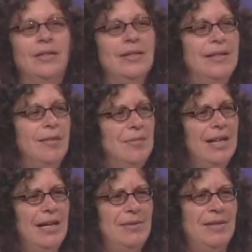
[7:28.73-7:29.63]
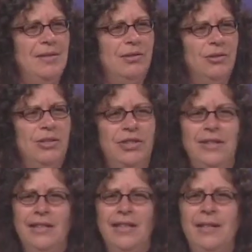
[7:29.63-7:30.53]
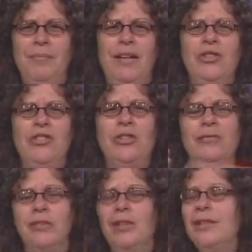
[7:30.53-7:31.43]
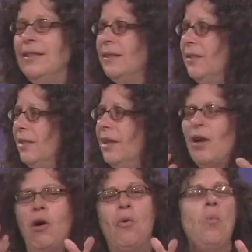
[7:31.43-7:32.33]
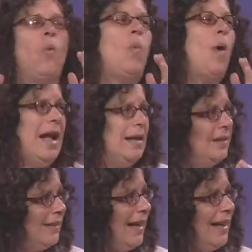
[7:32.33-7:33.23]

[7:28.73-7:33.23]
how sometimes a situation that can appear so volatile, mm-hmm. one